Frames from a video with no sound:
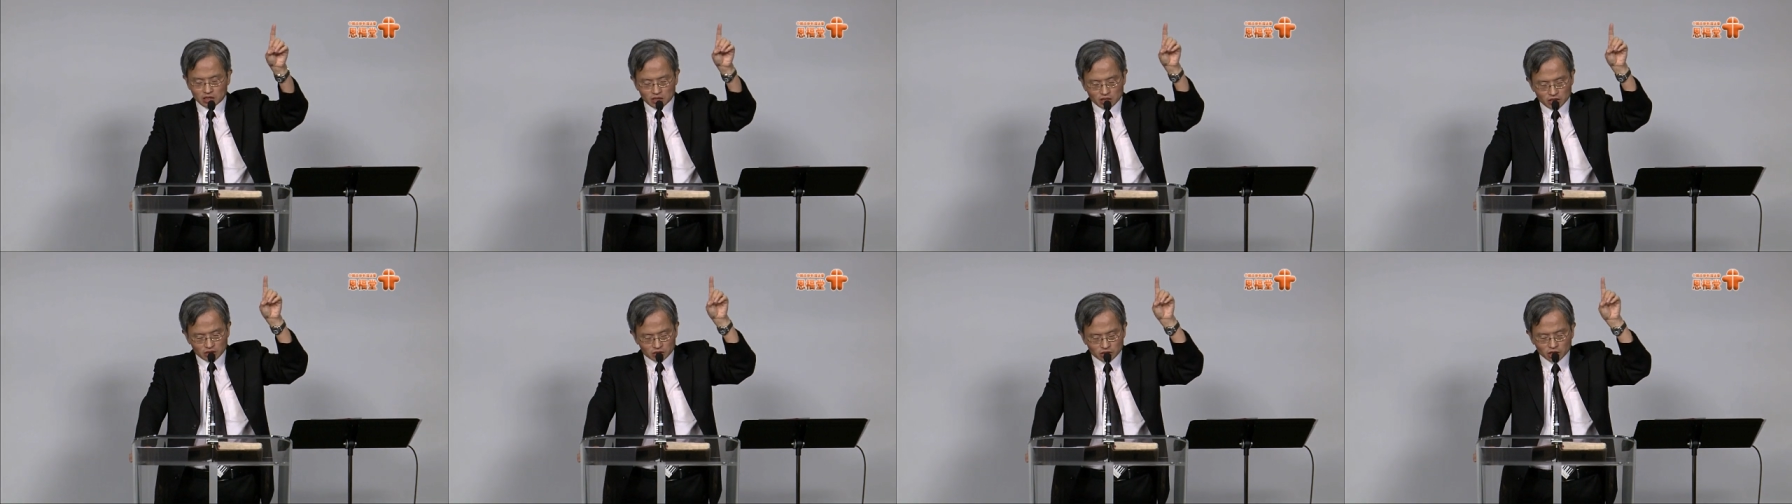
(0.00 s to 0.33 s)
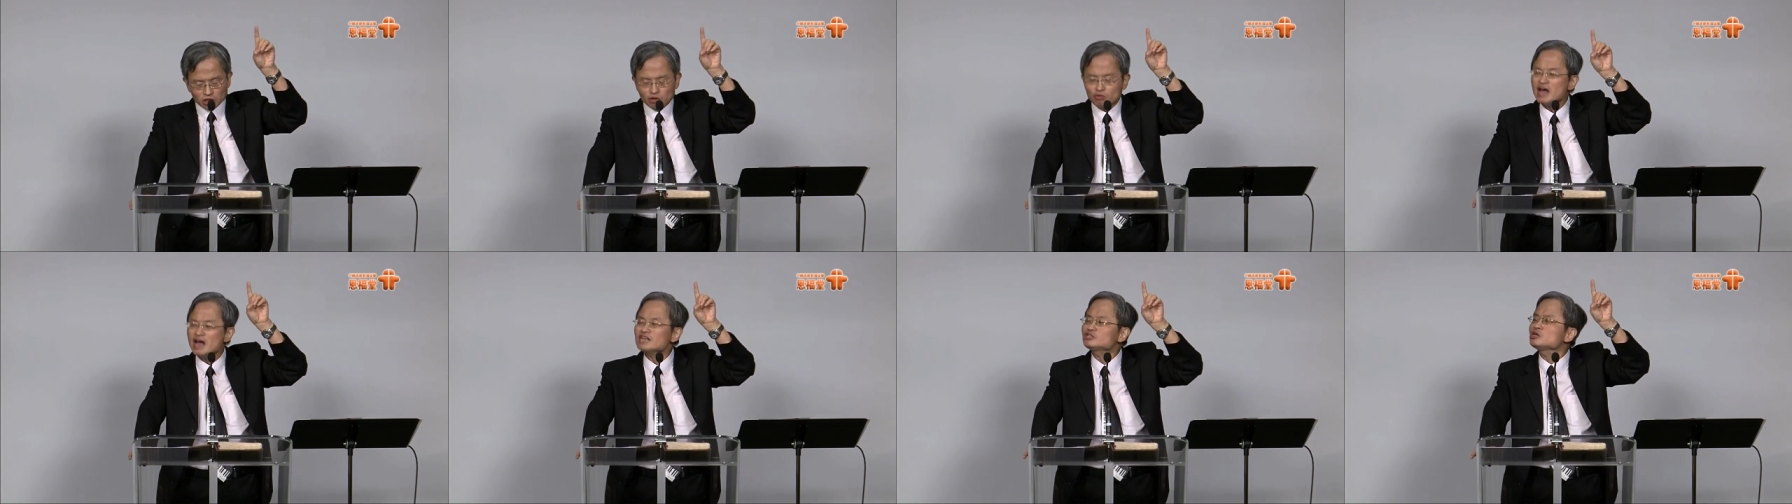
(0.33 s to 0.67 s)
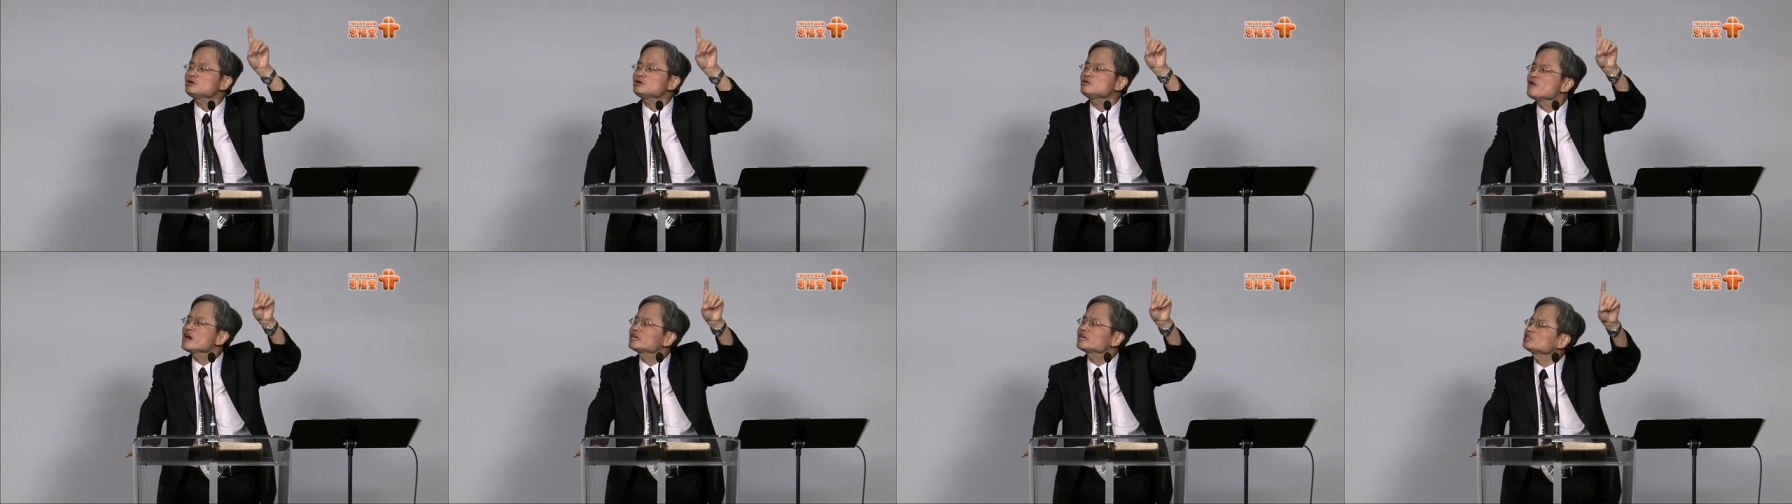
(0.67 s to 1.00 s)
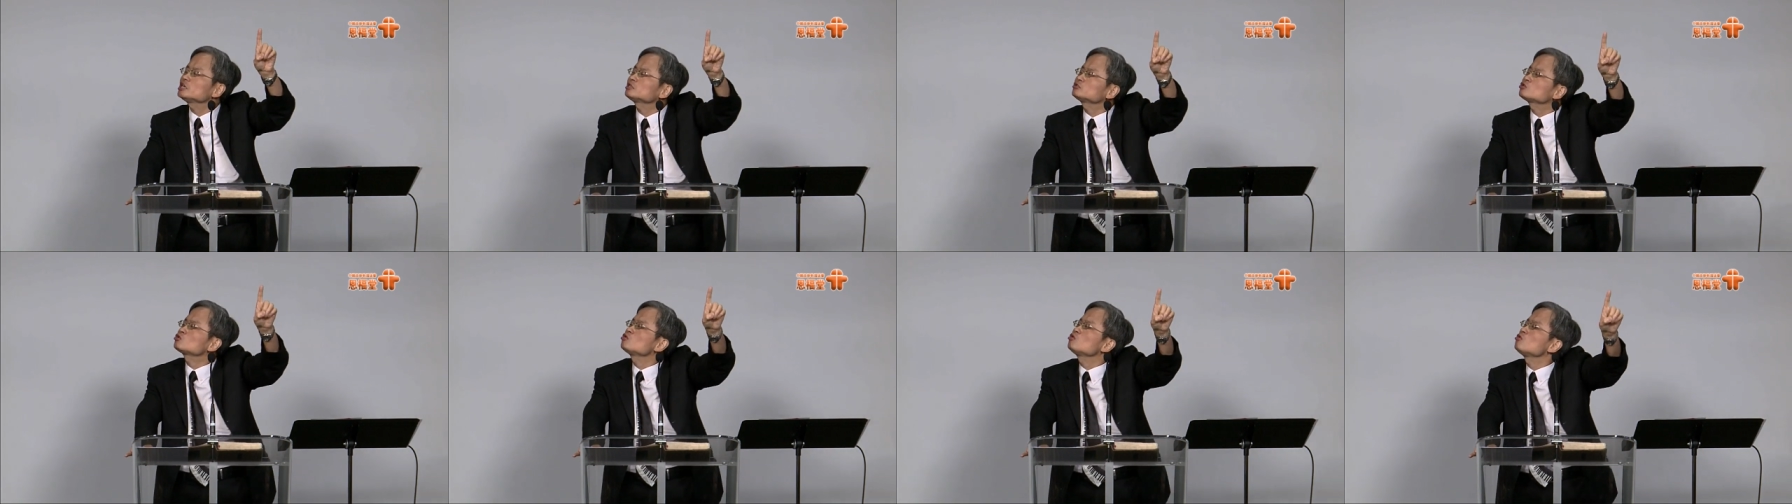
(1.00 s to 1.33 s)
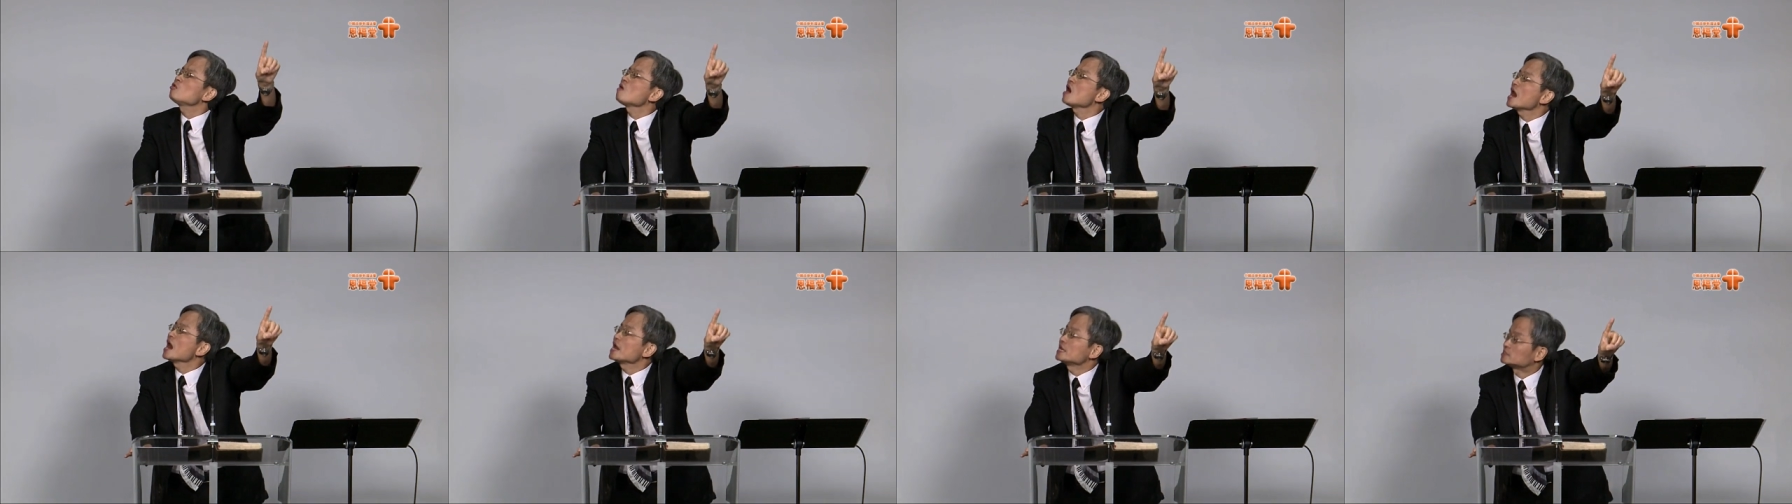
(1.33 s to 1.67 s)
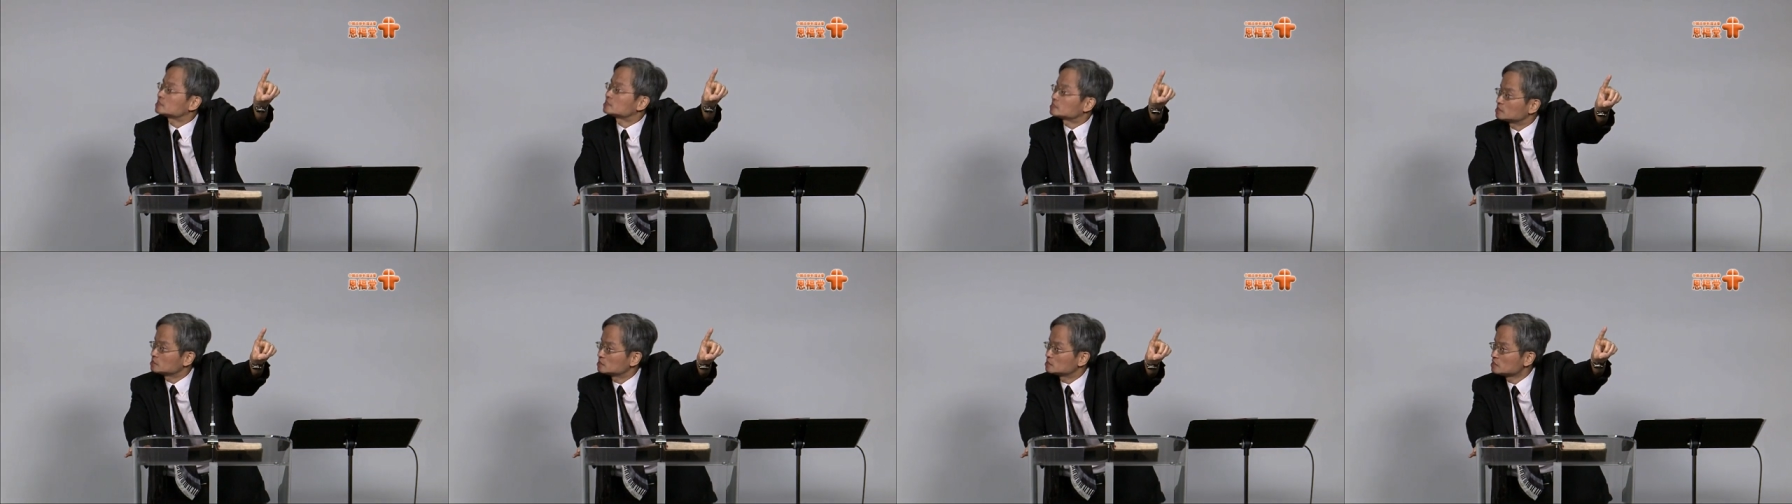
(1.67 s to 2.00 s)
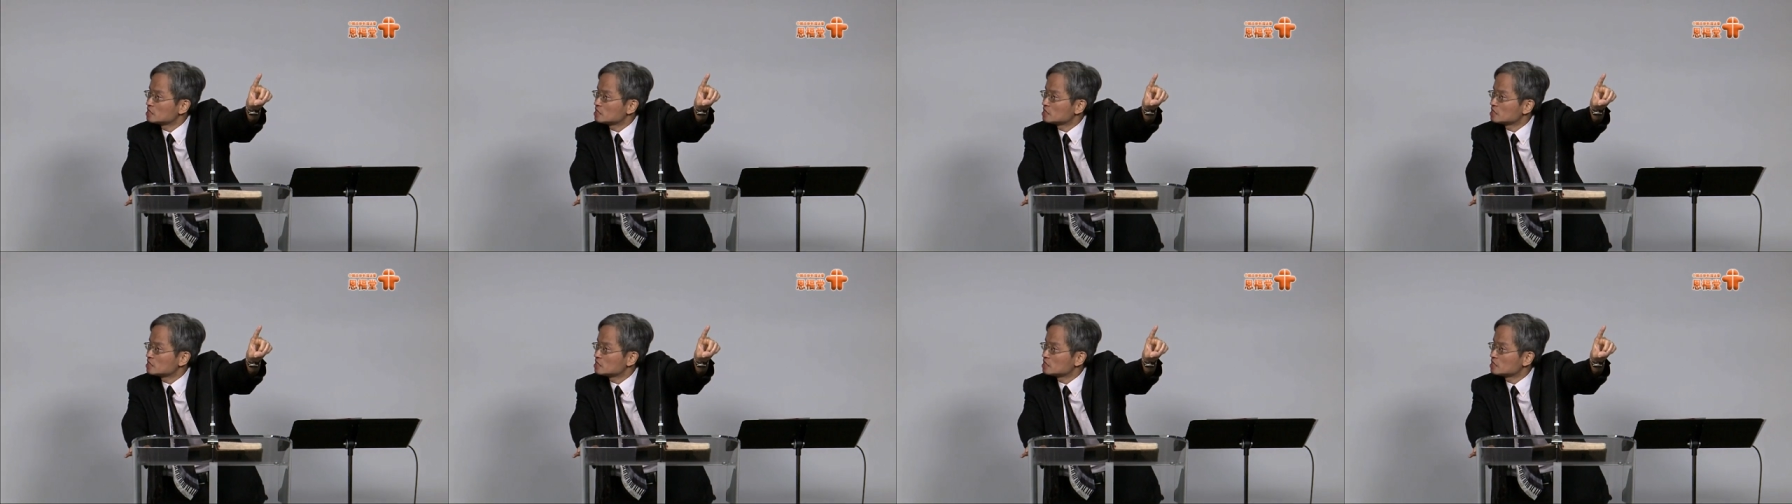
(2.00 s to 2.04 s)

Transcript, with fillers: the resurrected Christ,